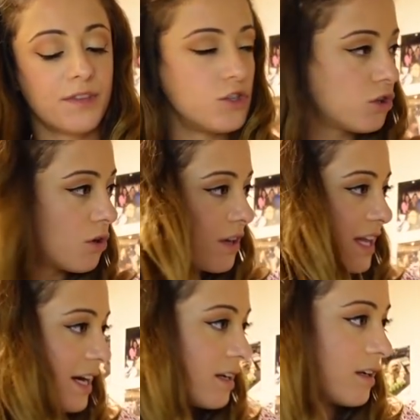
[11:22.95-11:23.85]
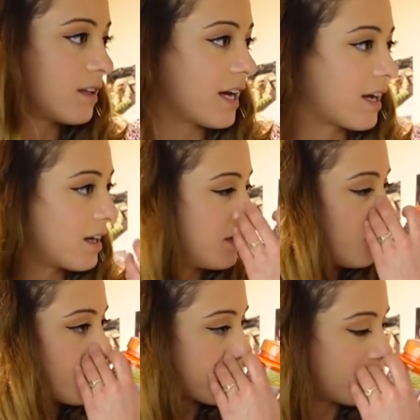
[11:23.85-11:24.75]
did you go to that, like,
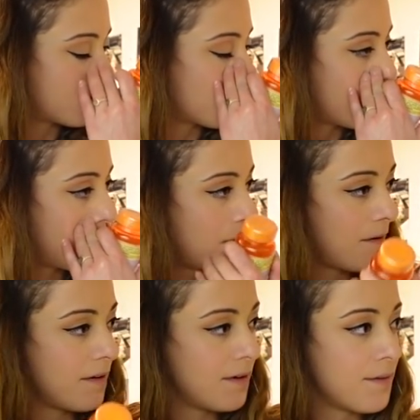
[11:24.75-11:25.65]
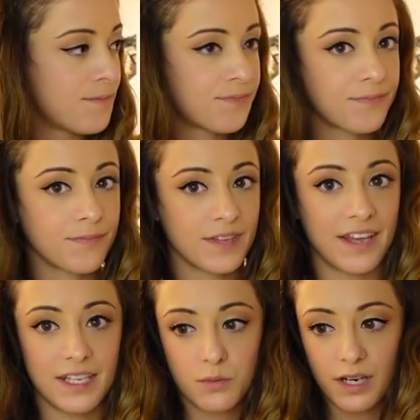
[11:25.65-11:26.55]
nutrition store? I did. Yeah,
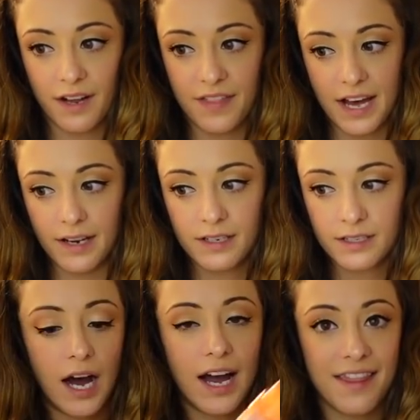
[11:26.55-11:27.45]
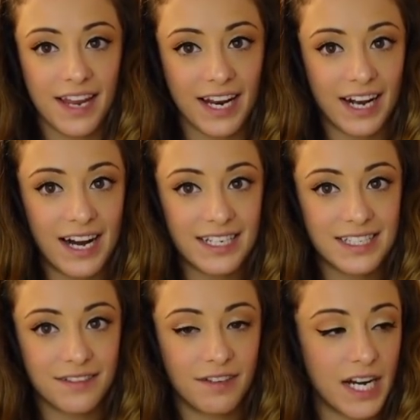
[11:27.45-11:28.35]
that's where I got that. Uh, and then I got
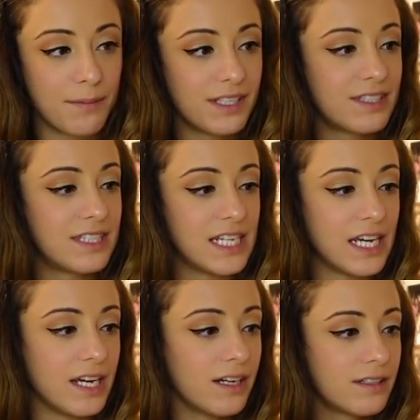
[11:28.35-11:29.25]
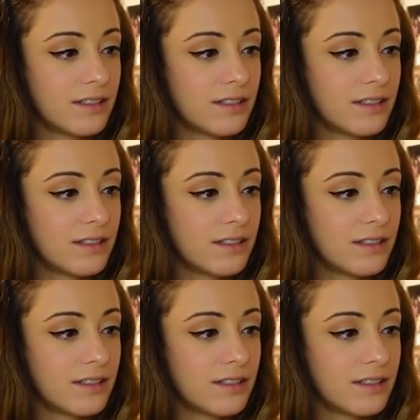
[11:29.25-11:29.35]
vitamin C.